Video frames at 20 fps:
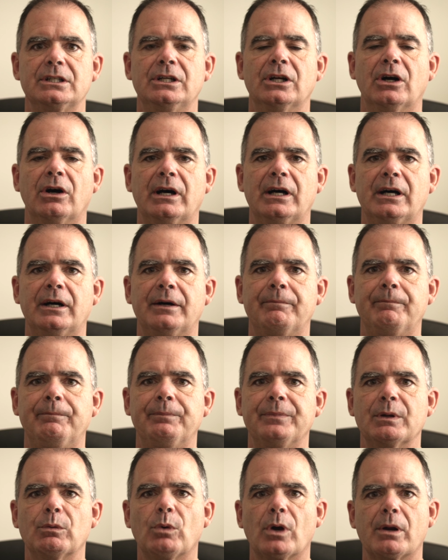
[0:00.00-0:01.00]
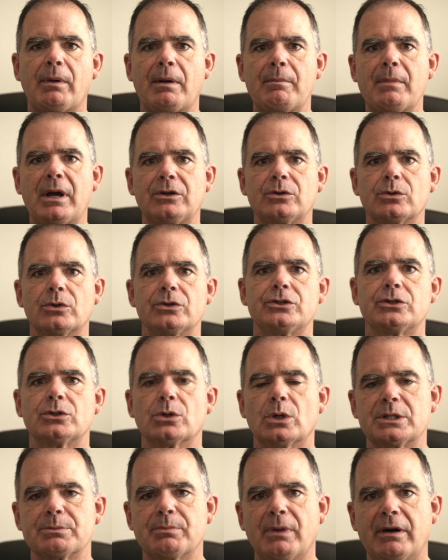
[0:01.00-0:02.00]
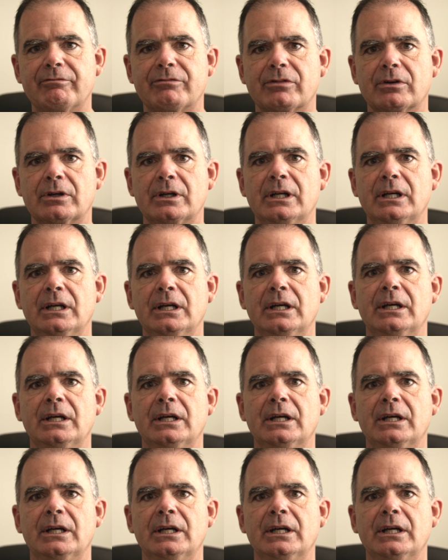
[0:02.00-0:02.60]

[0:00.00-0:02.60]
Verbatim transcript: You know, one of my mentors, George Mumford,